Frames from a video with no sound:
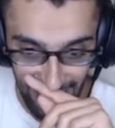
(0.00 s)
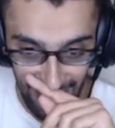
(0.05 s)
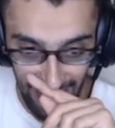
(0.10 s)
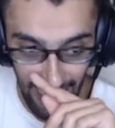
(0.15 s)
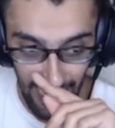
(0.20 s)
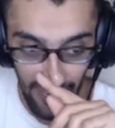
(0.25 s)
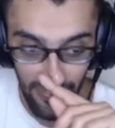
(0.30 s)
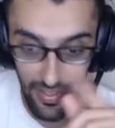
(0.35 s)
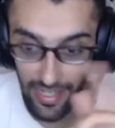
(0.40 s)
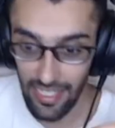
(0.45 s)

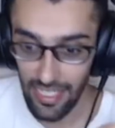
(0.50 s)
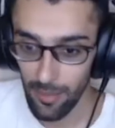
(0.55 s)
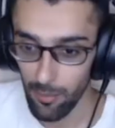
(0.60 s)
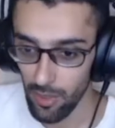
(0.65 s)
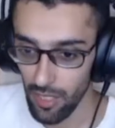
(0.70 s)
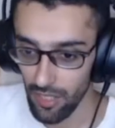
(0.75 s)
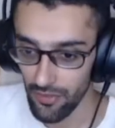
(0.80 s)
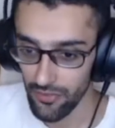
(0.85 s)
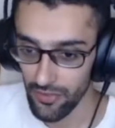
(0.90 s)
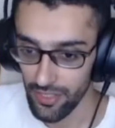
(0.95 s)
And then he
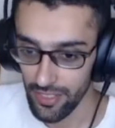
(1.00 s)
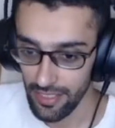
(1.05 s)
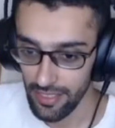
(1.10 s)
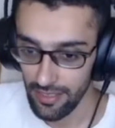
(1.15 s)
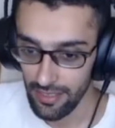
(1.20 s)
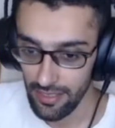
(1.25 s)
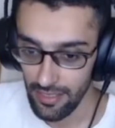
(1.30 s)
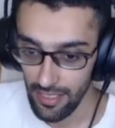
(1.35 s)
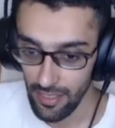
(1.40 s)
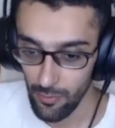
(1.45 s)
blundered.
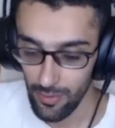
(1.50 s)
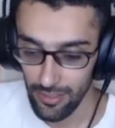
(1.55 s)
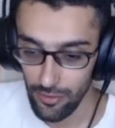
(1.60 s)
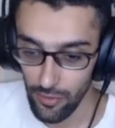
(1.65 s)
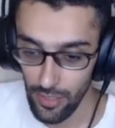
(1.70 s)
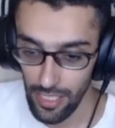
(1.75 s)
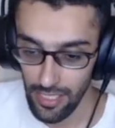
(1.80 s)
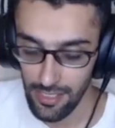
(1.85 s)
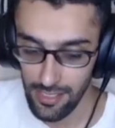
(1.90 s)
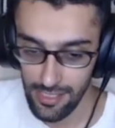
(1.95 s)
He went to
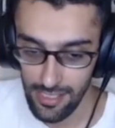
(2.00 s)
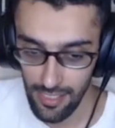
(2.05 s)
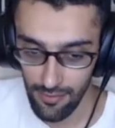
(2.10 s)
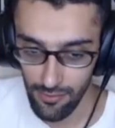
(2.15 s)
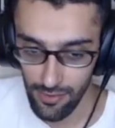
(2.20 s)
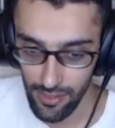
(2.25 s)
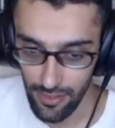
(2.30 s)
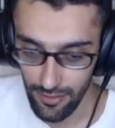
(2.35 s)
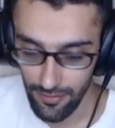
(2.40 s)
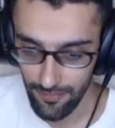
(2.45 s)

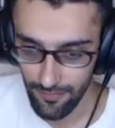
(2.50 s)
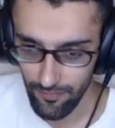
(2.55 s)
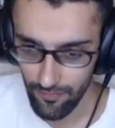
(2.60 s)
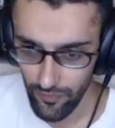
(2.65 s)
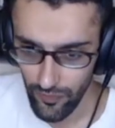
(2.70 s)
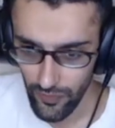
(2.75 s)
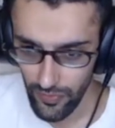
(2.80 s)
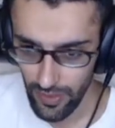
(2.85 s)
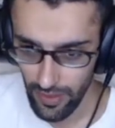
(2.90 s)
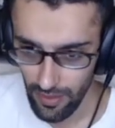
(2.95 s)
h7.
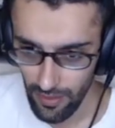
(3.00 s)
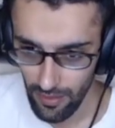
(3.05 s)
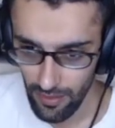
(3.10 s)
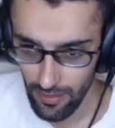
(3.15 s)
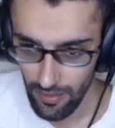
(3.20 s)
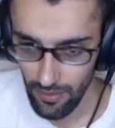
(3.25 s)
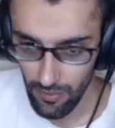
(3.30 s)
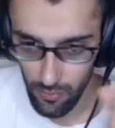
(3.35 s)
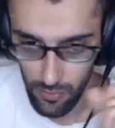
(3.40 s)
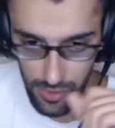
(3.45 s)

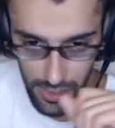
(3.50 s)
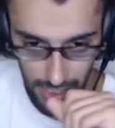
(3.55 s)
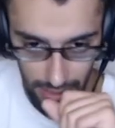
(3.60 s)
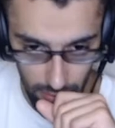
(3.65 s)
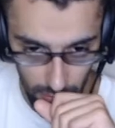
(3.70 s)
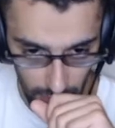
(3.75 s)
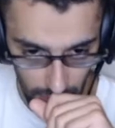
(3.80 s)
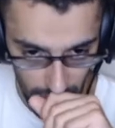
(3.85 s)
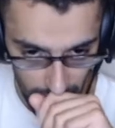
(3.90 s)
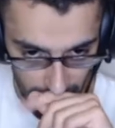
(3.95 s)
Which I
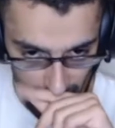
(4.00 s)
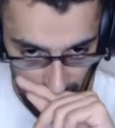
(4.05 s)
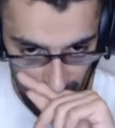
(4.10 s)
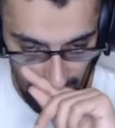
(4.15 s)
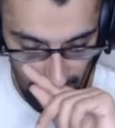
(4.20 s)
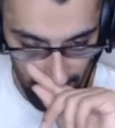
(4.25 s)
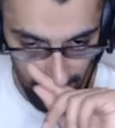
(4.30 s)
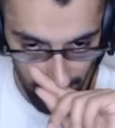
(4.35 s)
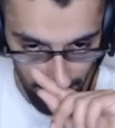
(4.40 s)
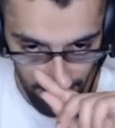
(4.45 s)
don't
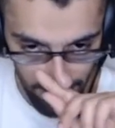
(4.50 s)
understand.